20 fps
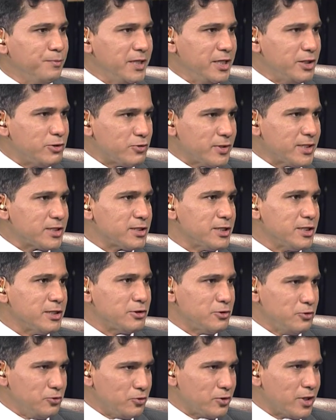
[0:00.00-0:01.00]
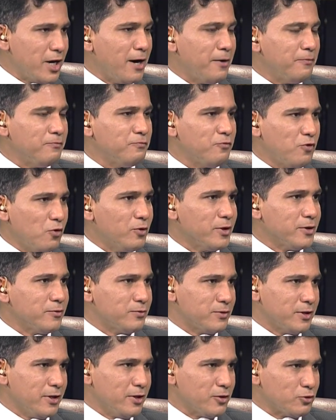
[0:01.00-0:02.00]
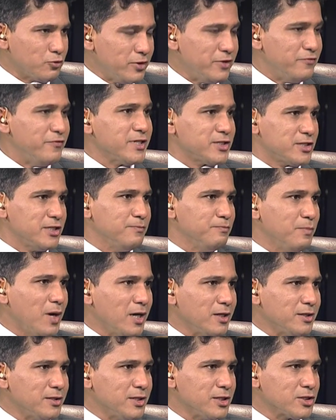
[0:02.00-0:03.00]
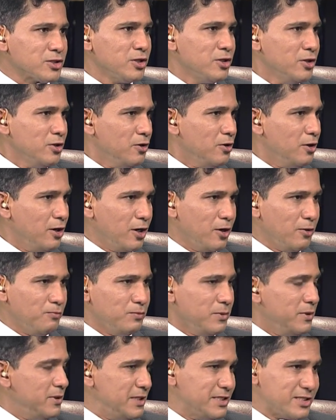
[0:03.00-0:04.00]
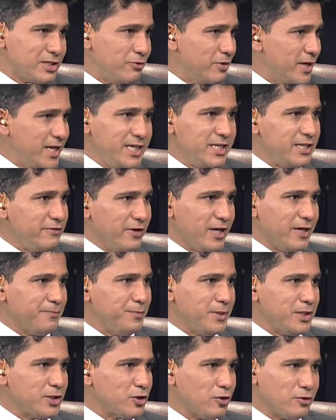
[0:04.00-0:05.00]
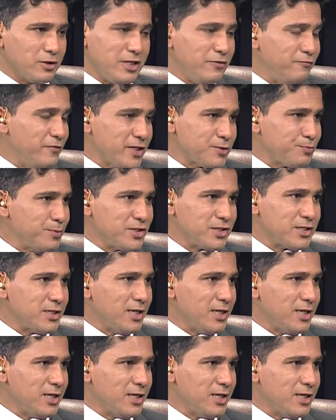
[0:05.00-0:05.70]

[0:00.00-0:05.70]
be interested to come forward to invest in Bangladesh? Is there any development on the investment